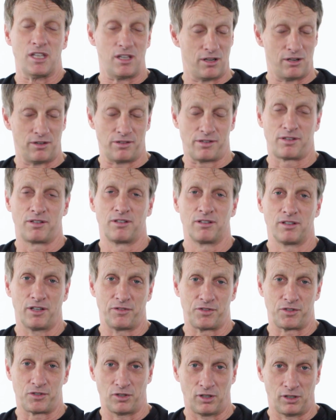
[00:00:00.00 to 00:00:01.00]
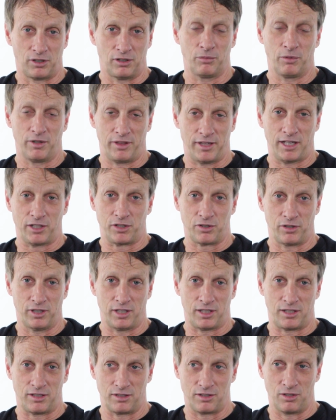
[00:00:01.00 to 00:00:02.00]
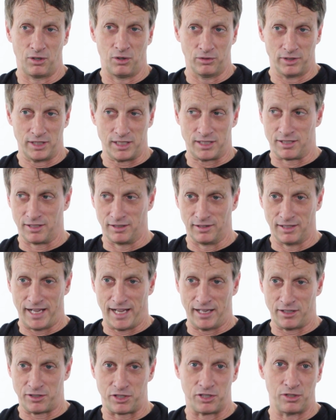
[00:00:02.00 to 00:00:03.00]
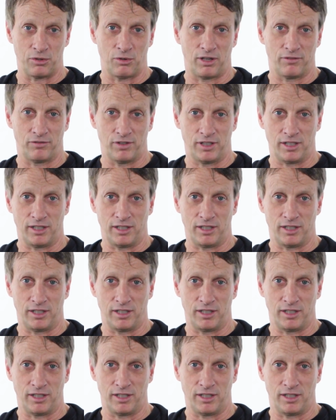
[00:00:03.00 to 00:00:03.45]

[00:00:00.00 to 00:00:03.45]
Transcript: Years of struggle with that trick only to land two on